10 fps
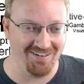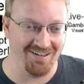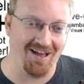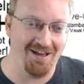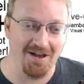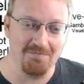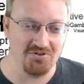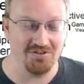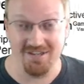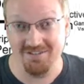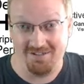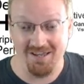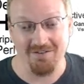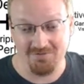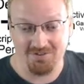Like, I'm sure
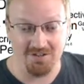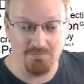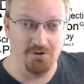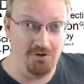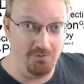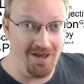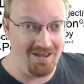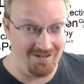he obviously put it away,